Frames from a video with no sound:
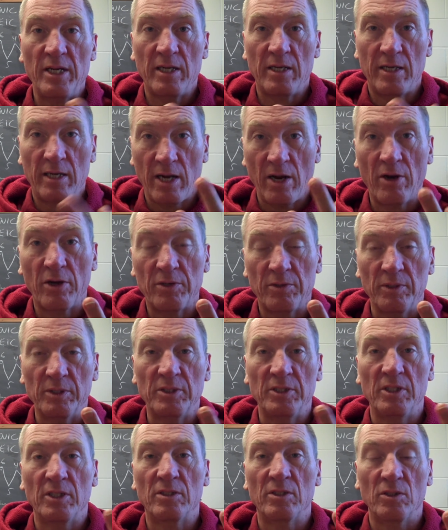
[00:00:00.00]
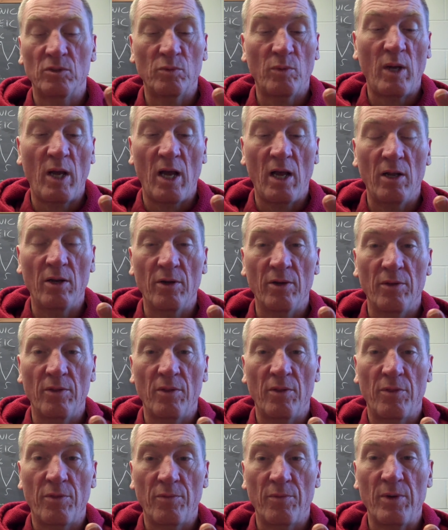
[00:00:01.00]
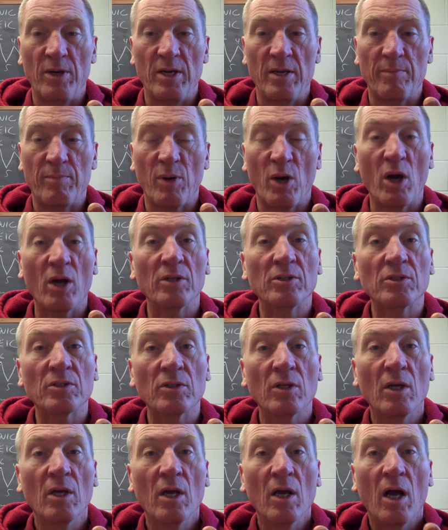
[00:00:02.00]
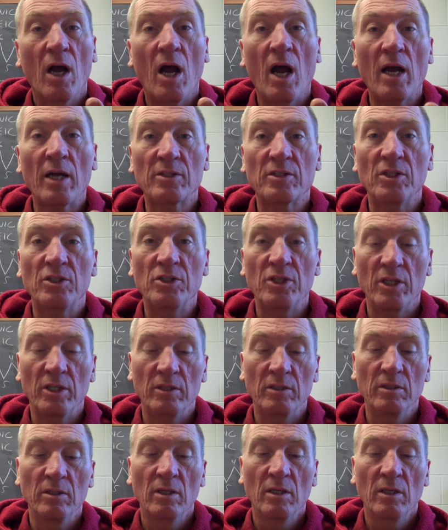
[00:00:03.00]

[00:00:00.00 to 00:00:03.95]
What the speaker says: characteristics as well, or the three parts, oxygen,